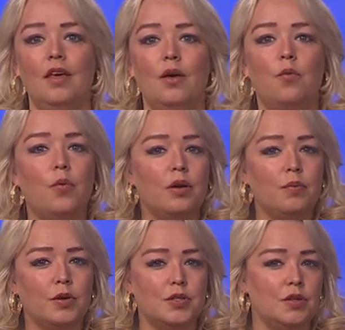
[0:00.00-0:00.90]
One
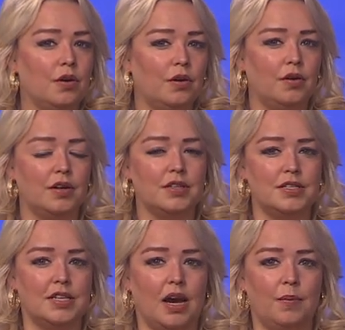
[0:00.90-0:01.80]
person hurt in a
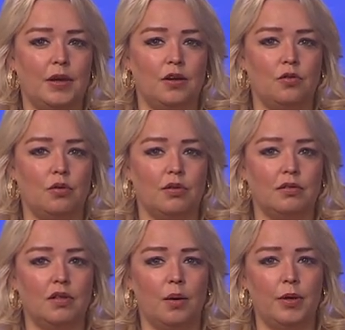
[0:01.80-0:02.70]
stabbing in North
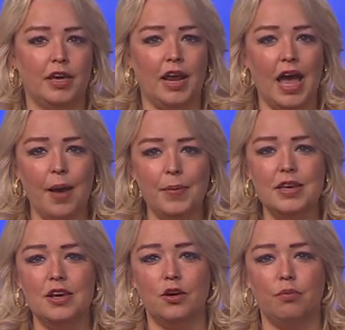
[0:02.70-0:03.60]
Lubbock. It
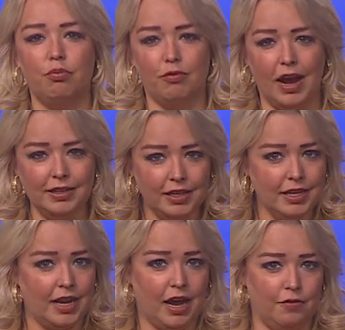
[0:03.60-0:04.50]
happened near Bradley
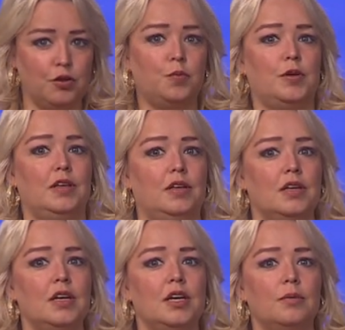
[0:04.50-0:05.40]
and Avenue P.
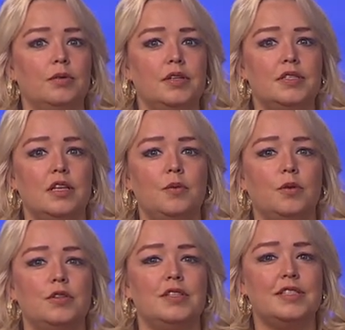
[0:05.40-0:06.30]
Police say the
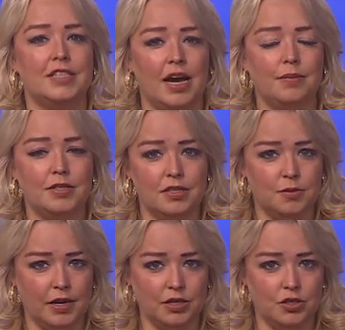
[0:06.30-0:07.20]
person stabbed is
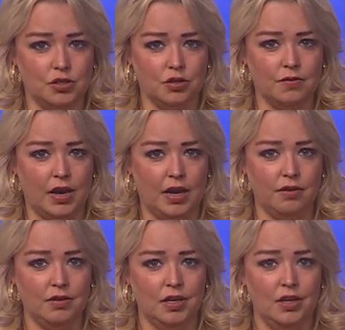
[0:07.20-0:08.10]
expected to
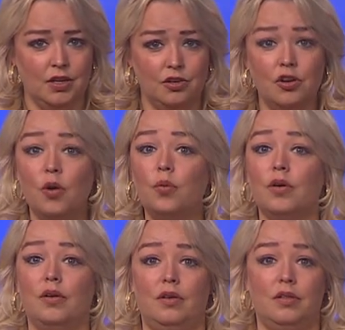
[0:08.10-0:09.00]
survive. No
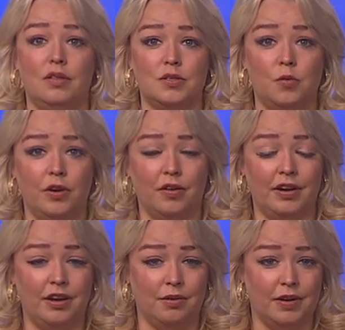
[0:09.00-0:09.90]
word this morning on
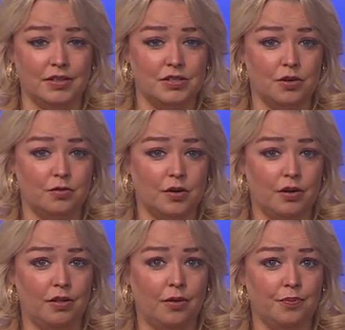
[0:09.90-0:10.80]
any arrests so far,
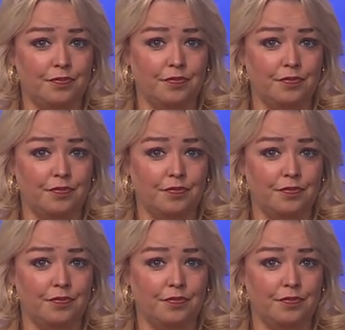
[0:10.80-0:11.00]
though.